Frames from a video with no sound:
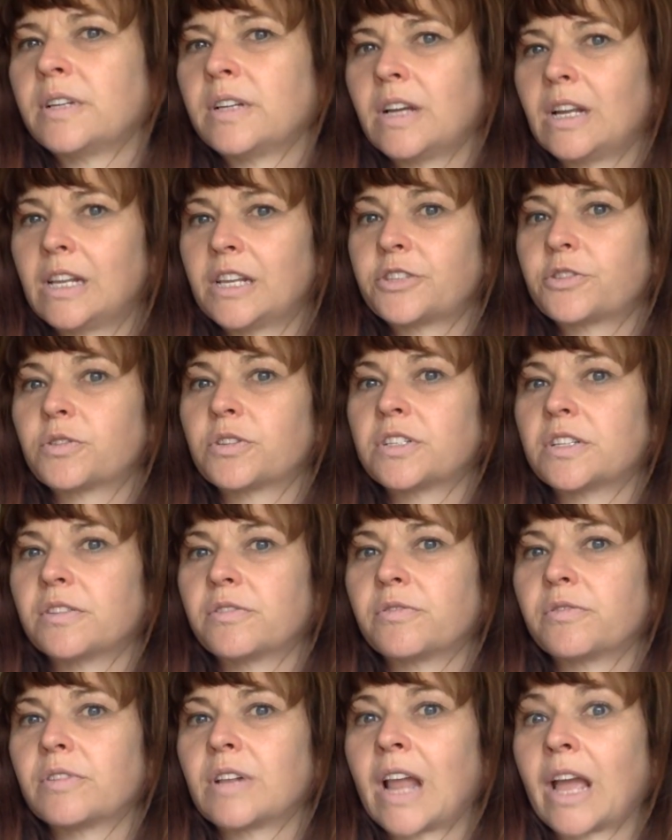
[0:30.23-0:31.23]

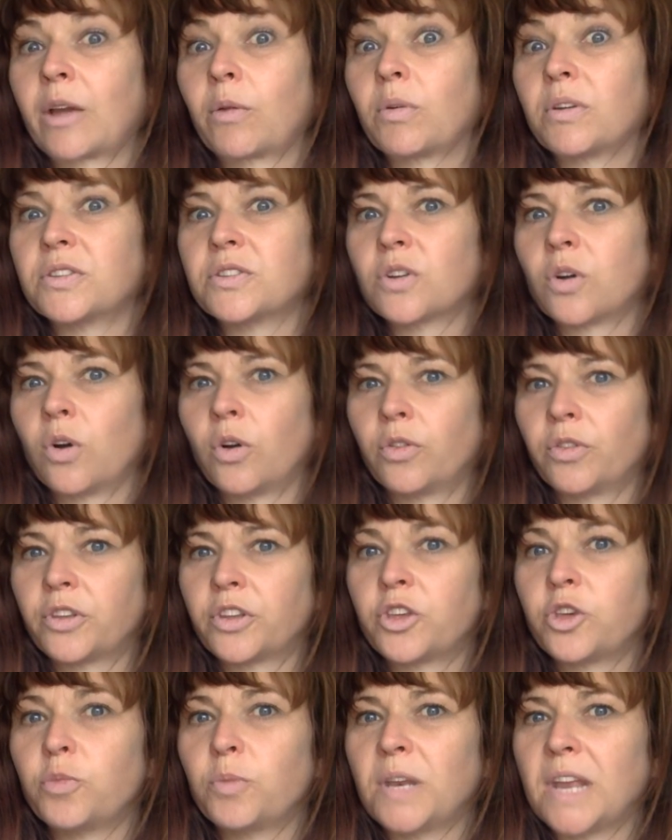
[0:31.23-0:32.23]
alliterative language on the
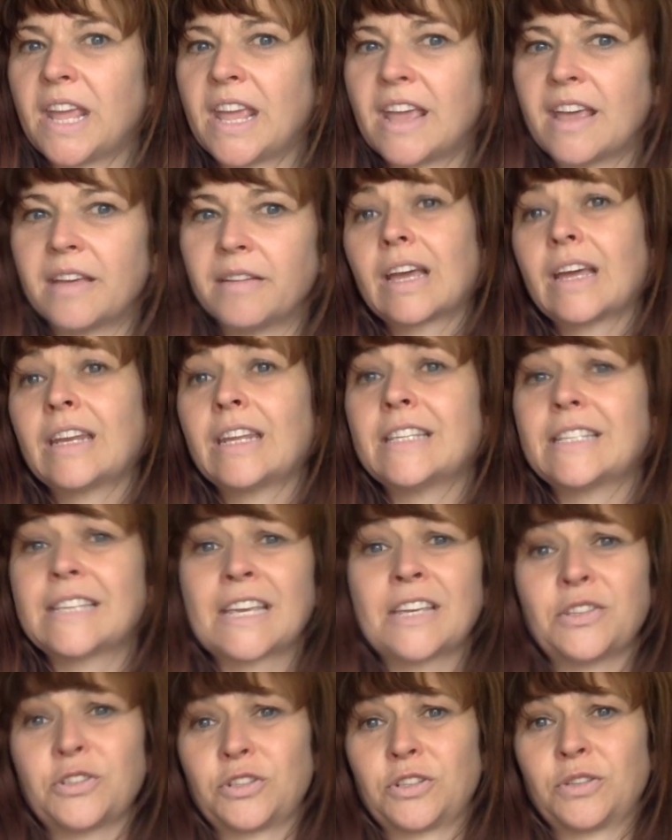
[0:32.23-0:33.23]
human ear, and it's
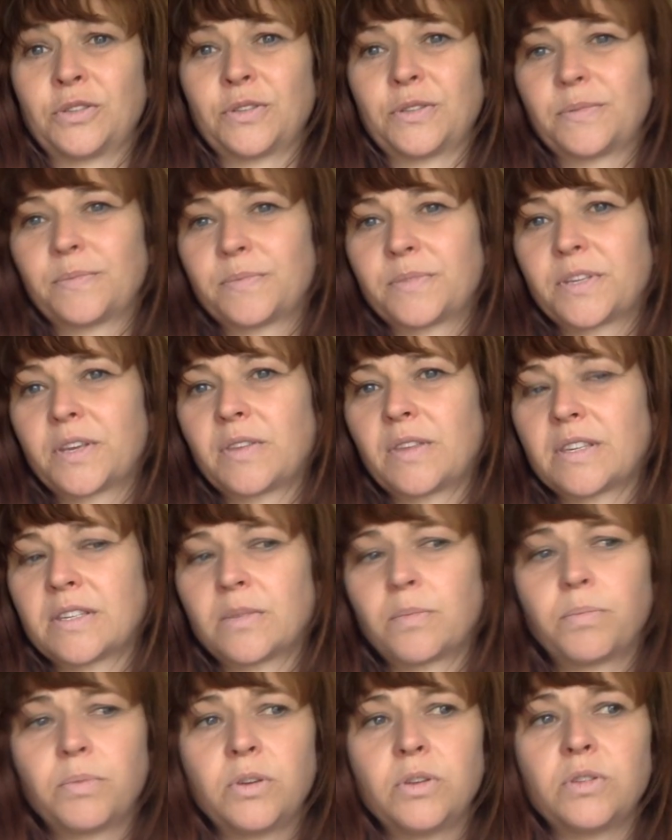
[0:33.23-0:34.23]
ancient. So there's a
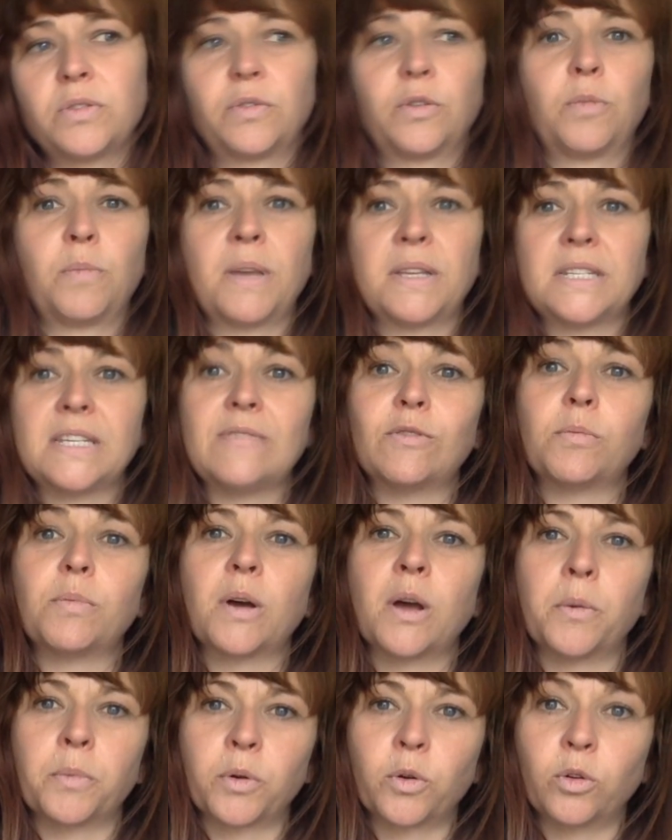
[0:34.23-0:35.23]
beautiful medieval
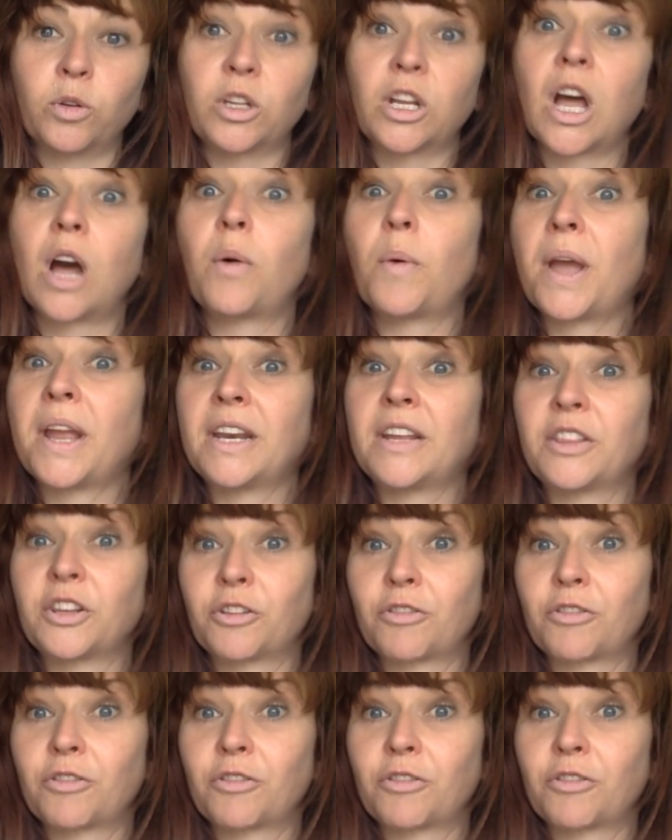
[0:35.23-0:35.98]
poem called Gawain and the